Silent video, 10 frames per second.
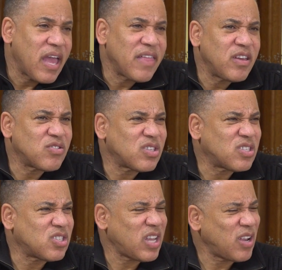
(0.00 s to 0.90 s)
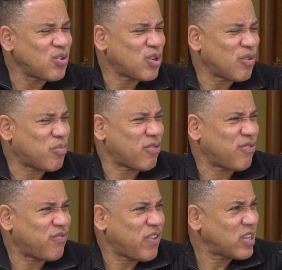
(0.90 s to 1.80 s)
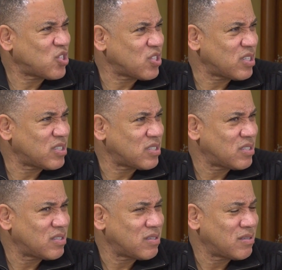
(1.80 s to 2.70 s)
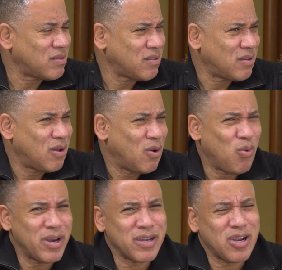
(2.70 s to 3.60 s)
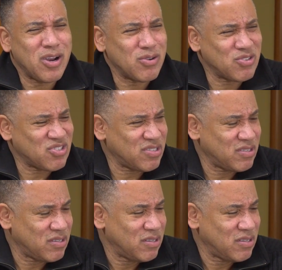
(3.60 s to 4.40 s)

And there's a standard of perfection. What a curse.